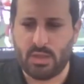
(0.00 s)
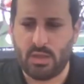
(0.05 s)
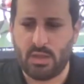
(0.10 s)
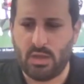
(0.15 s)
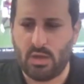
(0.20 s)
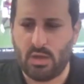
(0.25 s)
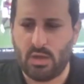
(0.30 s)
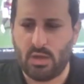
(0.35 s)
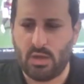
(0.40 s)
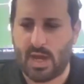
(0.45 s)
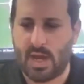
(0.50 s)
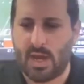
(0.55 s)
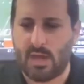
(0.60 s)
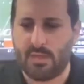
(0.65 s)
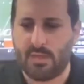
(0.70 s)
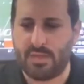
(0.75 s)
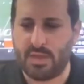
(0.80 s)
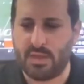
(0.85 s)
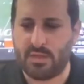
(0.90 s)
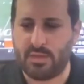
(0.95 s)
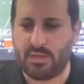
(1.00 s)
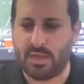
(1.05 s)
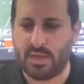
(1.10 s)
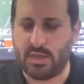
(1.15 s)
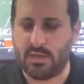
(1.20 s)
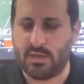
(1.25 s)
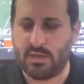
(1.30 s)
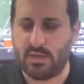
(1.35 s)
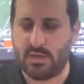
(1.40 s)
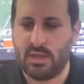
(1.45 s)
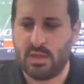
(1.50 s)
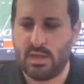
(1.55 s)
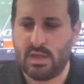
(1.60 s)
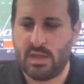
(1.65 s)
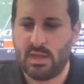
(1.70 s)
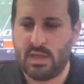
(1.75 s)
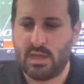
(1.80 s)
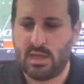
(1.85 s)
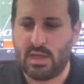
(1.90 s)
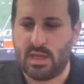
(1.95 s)
you know, I think that
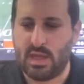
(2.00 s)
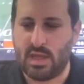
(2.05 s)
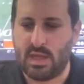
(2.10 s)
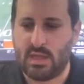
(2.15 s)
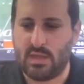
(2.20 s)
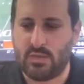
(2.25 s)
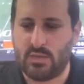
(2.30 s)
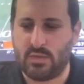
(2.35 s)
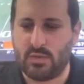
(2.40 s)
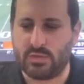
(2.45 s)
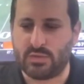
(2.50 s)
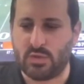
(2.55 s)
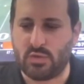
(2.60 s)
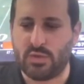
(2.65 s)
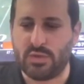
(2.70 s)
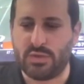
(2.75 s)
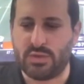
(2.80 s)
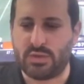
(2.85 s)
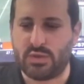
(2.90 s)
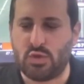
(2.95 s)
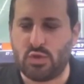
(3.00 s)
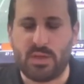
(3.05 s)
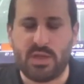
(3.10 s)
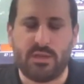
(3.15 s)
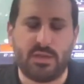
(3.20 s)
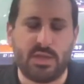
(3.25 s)
there's only so many